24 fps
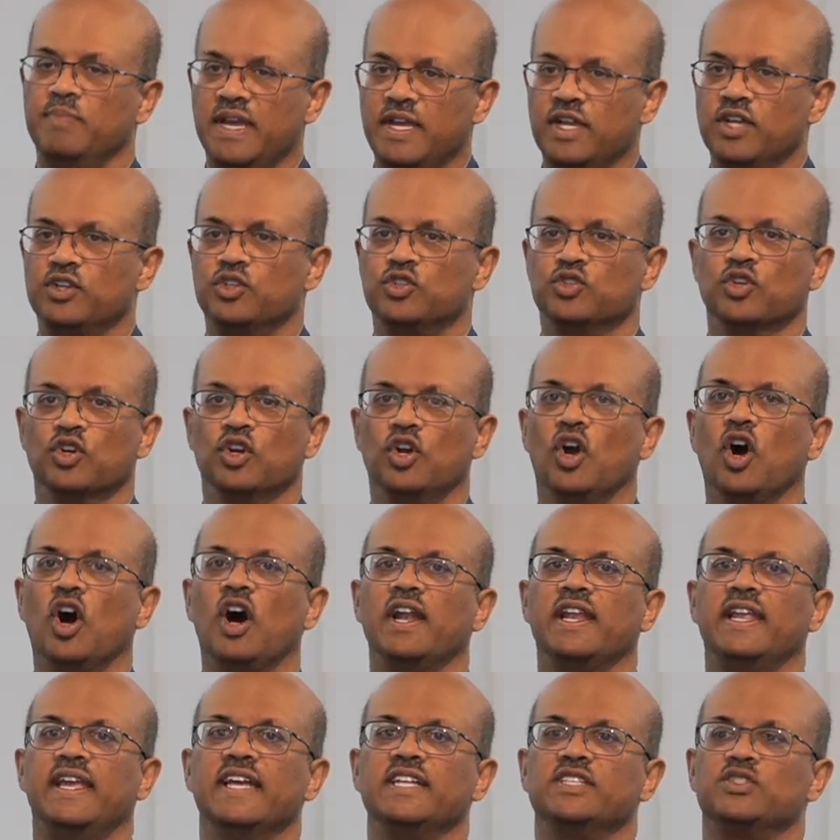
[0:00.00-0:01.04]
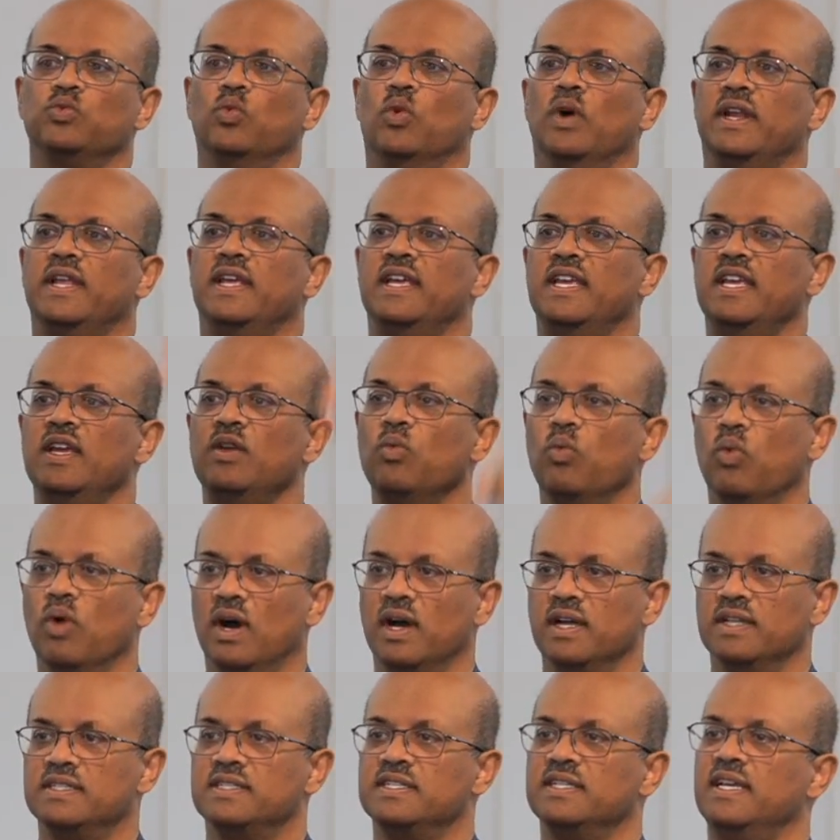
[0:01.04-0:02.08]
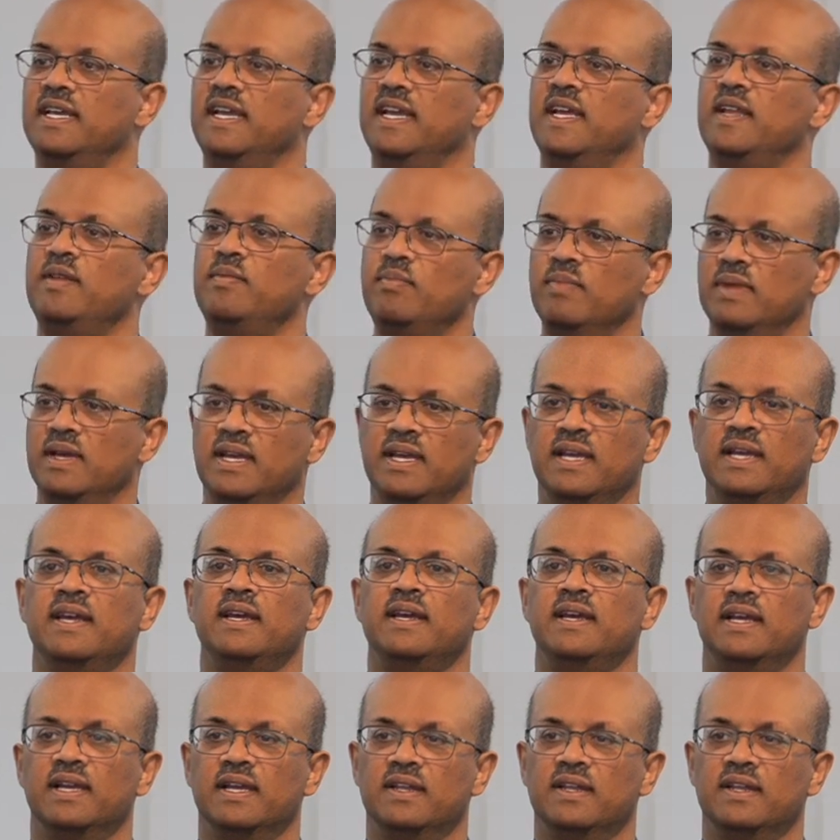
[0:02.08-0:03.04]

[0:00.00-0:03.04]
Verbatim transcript: making sure God gets what He wants in me